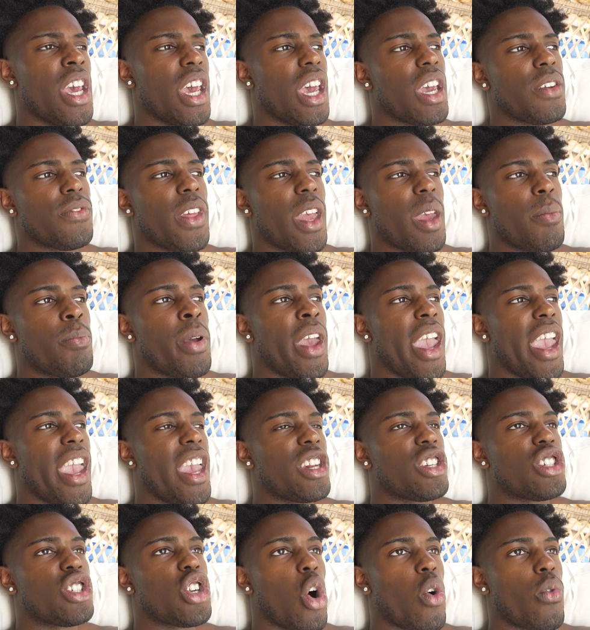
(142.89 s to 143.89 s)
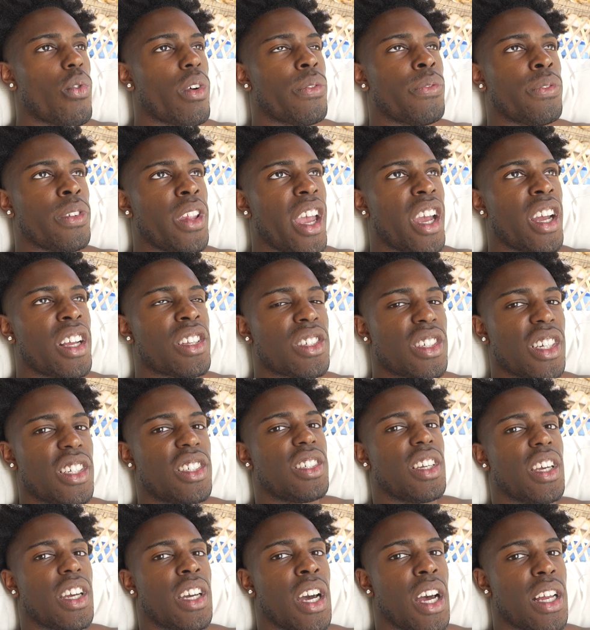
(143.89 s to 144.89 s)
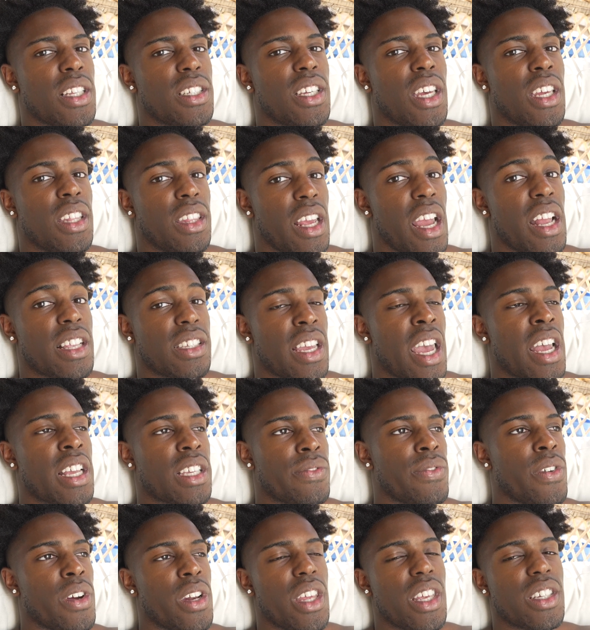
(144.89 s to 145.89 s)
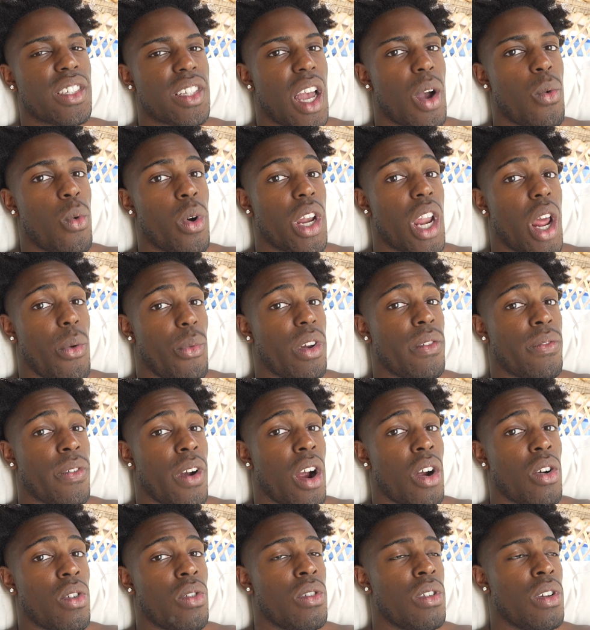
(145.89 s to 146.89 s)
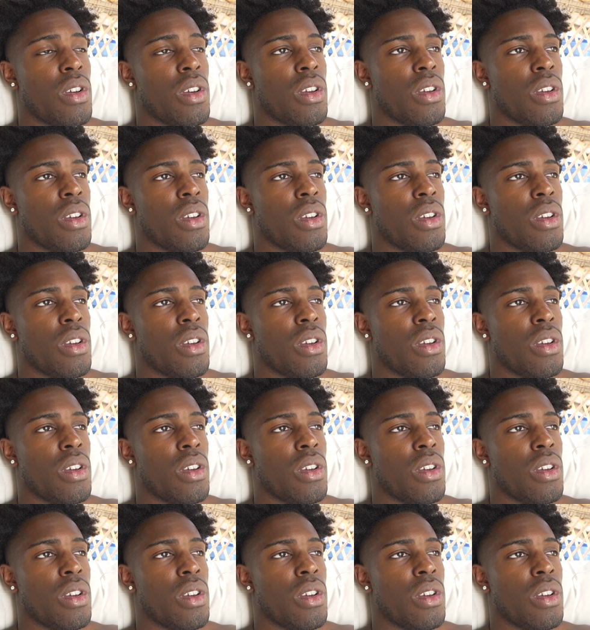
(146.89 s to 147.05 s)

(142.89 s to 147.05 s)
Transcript: if they page don't reflect consistent content that's as funny as that one that went viral,